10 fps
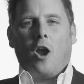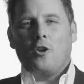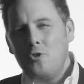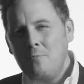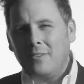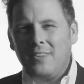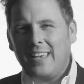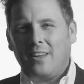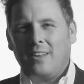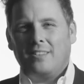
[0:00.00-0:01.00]
Are you
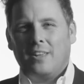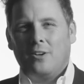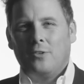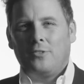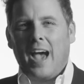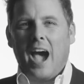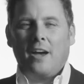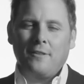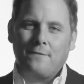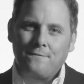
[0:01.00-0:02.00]
missing out on deals
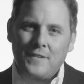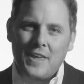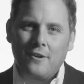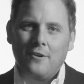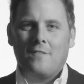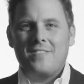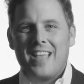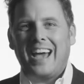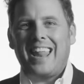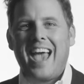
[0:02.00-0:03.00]
out of the fear of
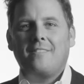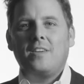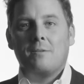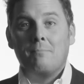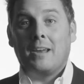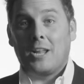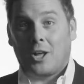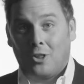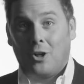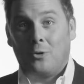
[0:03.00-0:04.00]
not having the money to
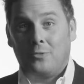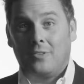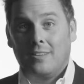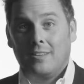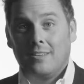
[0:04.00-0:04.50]
close?